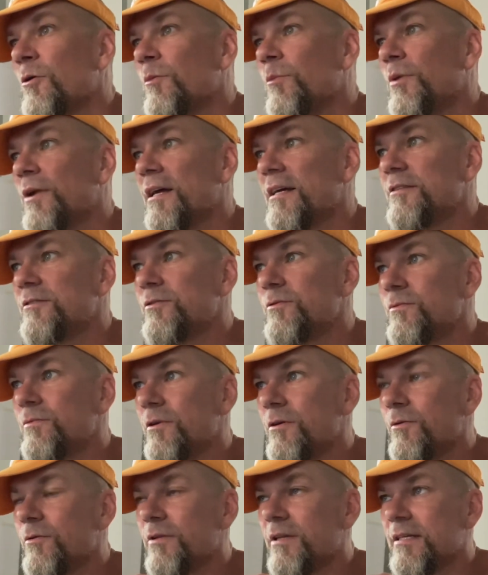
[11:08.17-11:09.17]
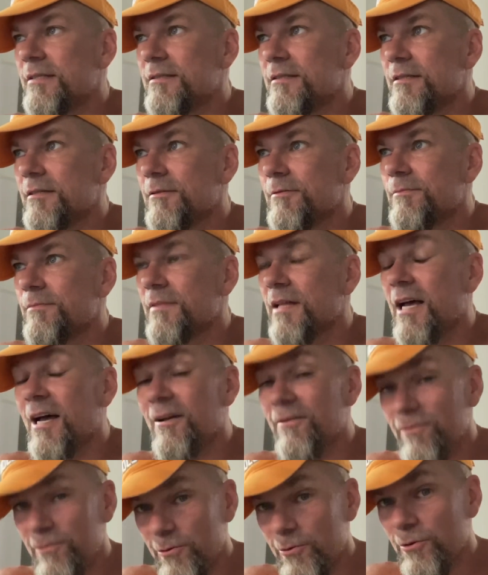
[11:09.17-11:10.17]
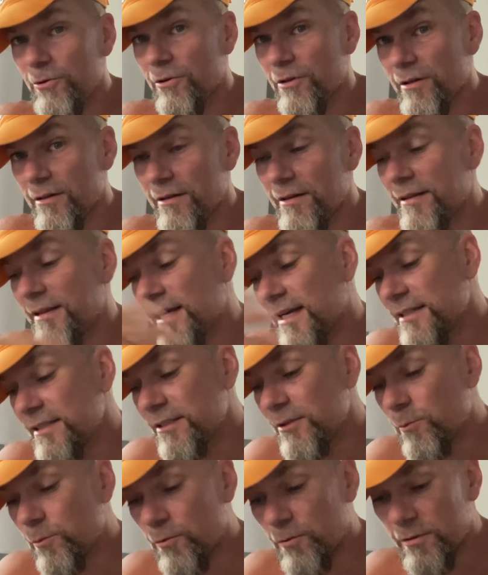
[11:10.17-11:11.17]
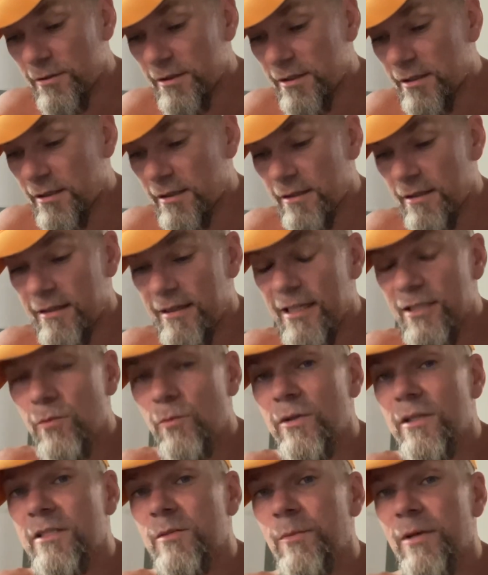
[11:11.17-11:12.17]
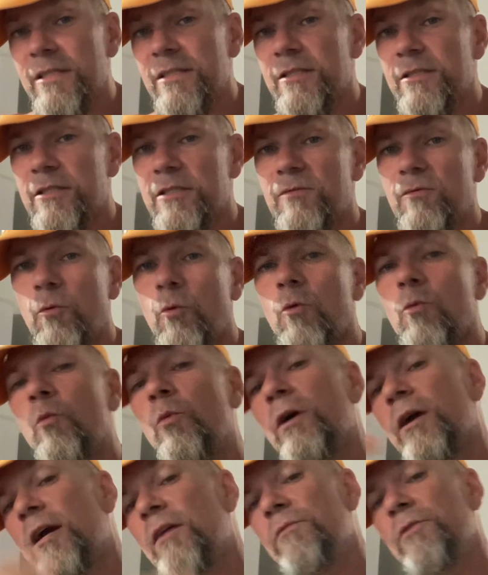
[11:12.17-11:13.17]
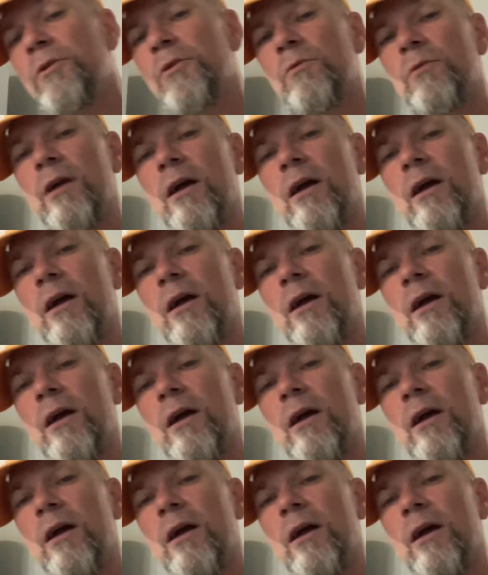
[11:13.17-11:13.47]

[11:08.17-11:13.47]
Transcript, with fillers: but I do know that um, I feel good. That's the important thing. And that's what this message is for. Wherever you're